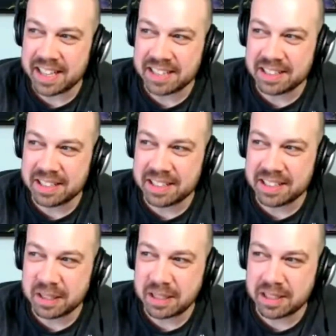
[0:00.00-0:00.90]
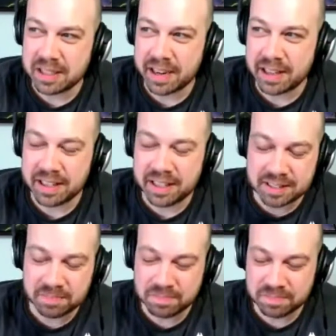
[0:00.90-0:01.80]
yeah, the the the
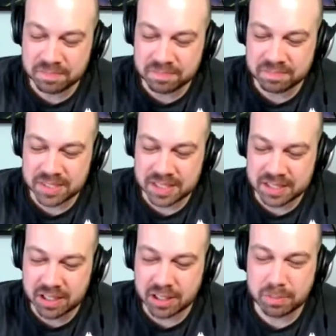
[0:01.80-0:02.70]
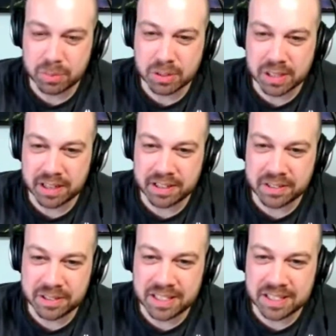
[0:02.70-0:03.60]
the um carpool
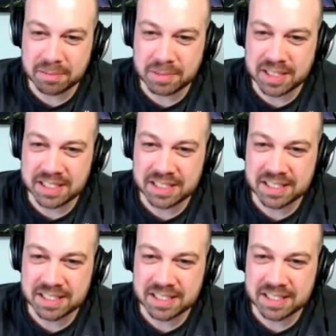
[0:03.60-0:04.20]
karaoke type of